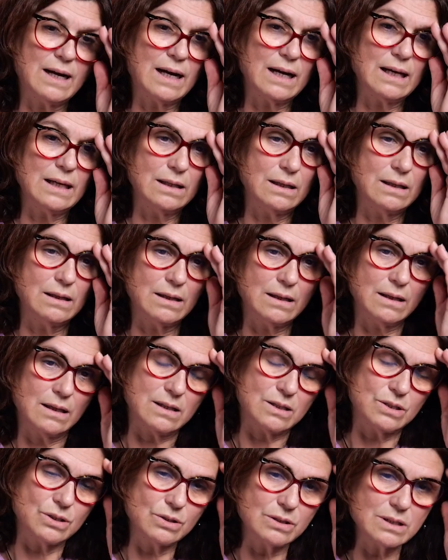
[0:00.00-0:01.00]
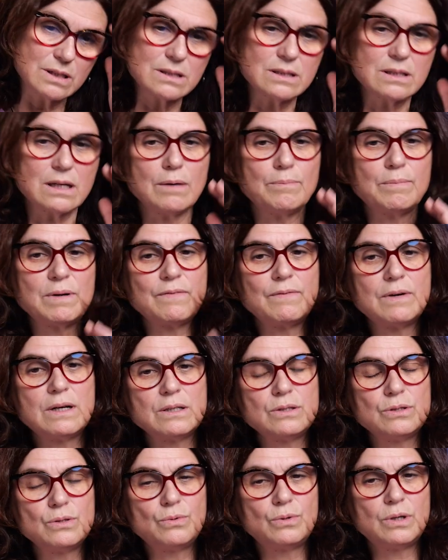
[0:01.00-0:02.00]
are students that prefer
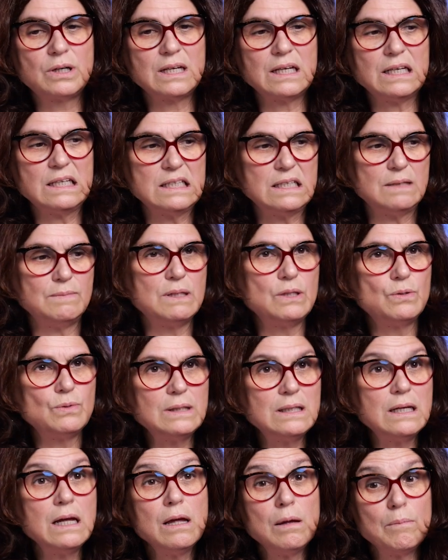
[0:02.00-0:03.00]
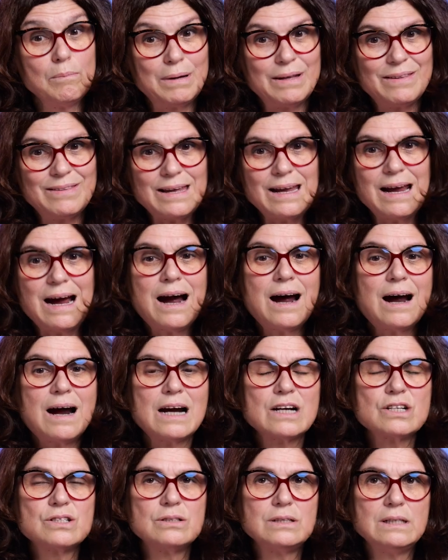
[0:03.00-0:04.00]
to work individually, but they are
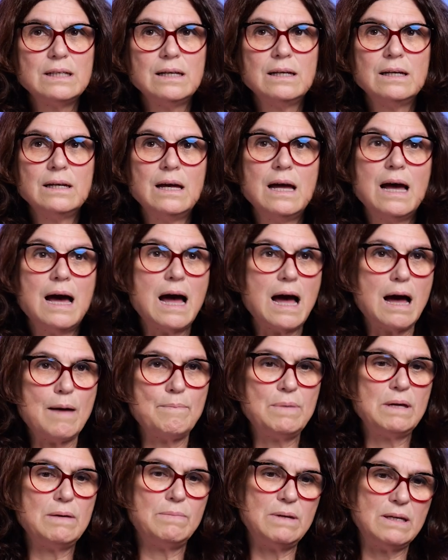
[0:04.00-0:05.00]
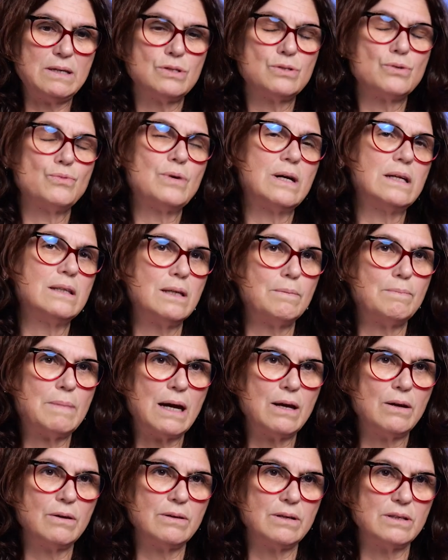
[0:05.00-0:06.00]
actually happy being surrounded
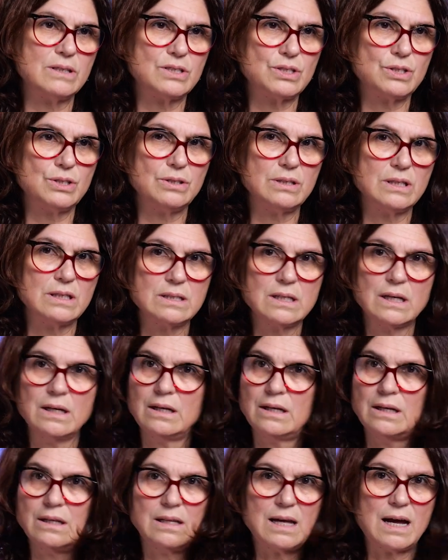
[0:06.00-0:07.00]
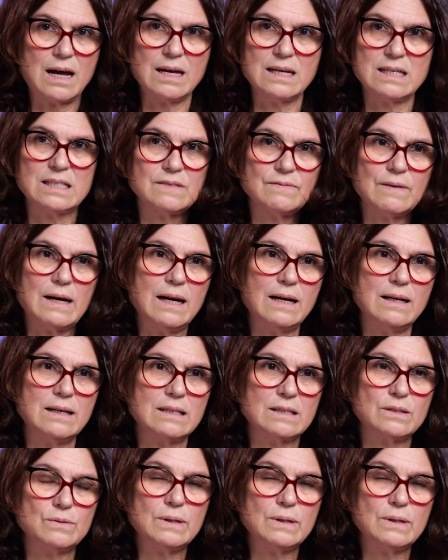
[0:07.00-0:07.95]
by other students. That is fine as